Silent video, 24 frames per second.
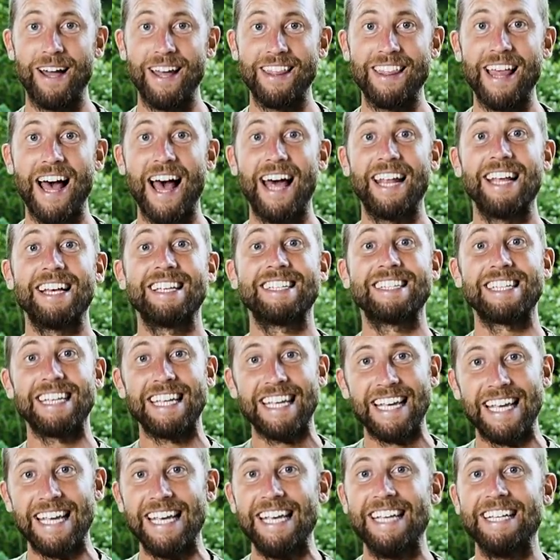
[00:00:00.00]
and that is
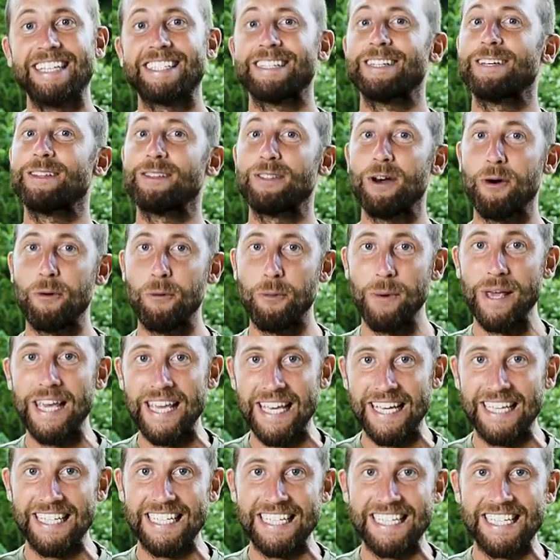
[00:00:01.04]
eat the
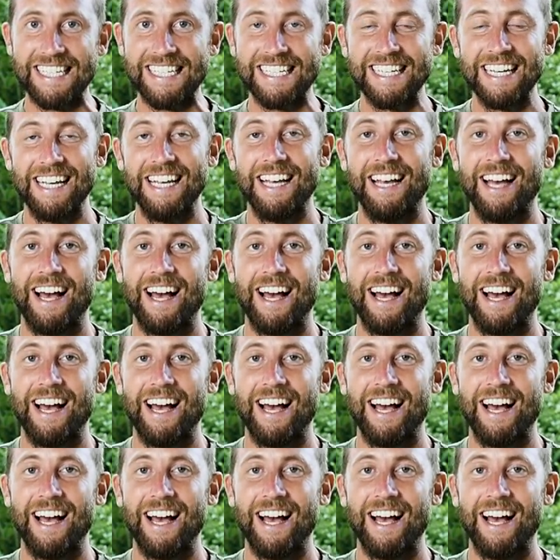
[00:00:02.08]
weeds.